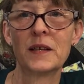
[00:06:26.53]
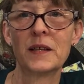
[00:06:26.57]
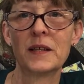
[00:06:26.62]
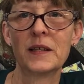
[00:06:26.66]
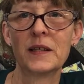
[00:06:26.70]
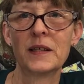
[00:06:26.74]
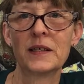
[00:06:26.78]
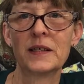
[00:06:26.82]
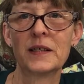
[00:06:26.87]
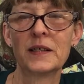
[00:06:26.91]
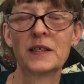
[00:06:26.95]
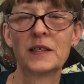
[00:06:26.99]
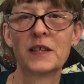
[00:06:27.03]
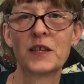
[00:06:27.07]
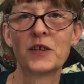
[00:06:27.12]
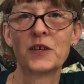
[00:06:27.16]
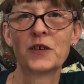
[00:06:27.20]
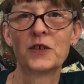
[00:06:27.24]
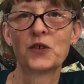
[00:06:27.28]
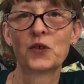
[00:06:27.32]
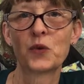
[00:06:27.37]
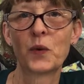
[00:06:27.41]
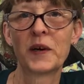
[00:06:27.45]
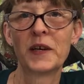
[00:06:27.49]
This is their
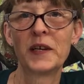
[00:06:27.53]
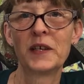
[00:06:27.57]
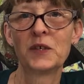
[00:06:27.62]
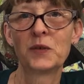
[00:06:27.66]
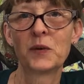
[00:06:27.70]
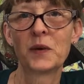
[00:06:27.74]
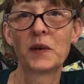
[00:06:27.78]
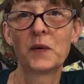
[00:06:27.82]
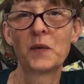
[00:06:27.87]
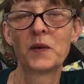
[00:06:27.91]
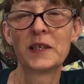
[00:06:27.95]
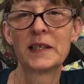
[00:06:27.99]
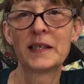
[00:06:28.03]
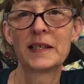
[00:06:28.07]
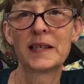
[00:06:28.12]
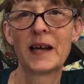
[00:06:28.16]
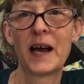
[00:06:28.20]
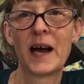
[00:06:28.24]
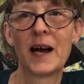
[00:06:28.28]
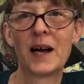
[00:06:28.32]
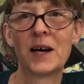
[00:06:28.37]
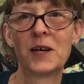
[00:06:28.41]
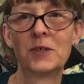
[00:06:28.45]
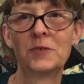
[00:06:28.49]
2021
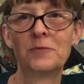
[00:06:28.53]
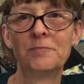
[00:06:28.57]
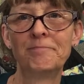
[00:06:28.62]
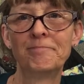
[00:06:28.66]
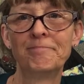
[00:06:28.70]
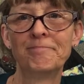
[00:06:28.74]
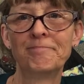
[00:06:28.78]
sal.